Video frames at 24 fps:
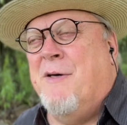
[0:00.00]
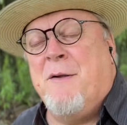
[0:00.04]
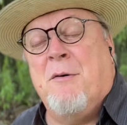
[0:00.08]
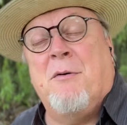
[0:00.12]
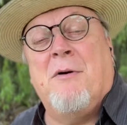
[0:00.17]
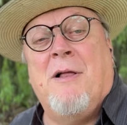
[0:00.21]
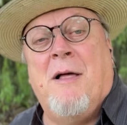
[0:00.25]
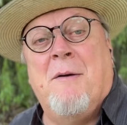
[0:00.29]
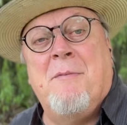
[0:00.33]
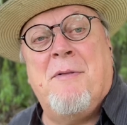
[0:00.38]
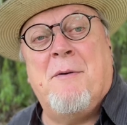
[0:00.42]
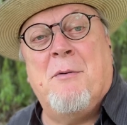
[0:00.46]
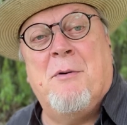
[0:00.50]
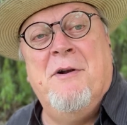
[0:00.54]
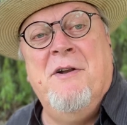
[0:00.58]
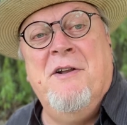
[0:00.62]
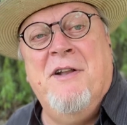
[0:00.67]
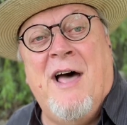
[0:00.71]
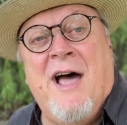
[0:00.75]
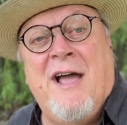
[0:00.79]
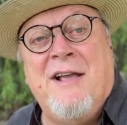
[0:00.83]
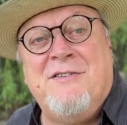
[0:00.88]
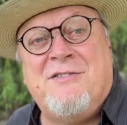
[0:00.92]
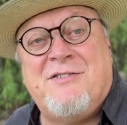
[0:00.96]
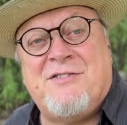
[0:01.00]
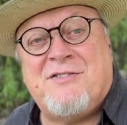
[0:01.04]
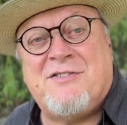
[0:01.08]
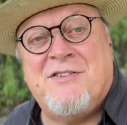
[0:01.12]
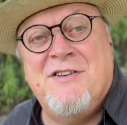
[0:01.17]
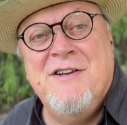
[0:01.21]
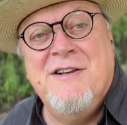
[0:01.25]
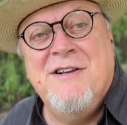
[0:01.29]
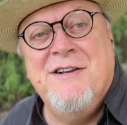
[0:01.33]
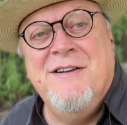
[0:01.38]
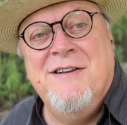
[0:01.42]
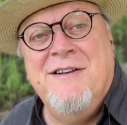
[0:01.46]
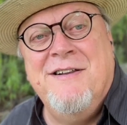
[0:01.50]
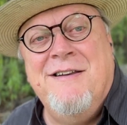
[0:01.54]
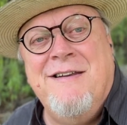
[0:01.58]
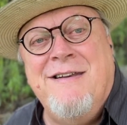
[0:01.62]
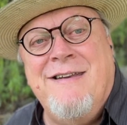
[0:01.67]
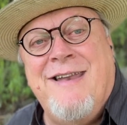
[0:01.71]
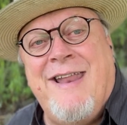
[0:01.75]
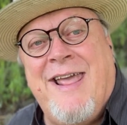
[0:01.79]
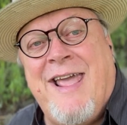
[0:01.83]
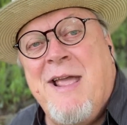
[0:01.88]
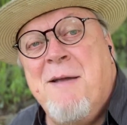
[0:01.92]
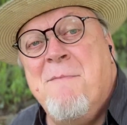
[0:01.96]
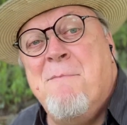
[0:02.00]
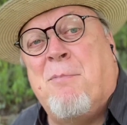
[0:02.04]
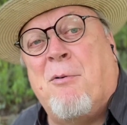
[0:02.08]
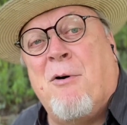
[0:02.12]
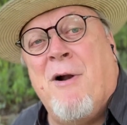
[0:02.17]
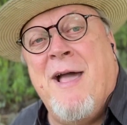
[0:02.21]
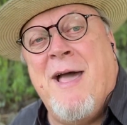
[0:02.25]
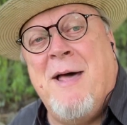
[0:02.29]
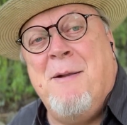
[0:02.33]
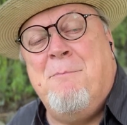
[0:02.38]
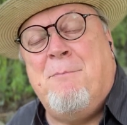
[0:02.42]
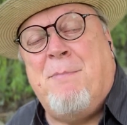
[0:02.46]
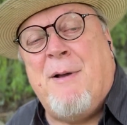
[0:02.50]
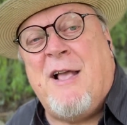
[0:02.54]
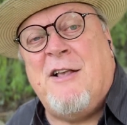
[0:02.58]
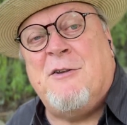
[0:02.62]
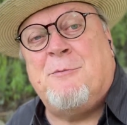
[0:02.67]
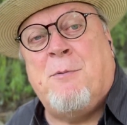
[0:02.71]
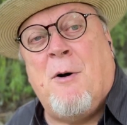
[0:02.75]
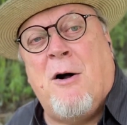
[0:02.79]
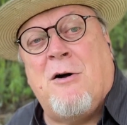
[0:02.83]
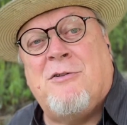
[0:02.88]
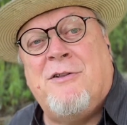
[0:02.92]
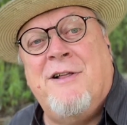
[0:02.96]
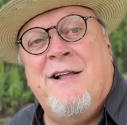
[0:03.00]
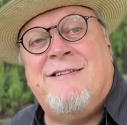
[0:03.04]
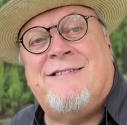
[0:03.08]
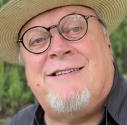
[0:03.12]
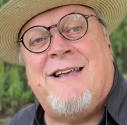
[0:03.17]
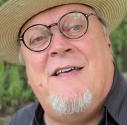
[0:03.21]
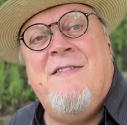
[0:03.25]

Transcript: They were nice name brand baseball cleats,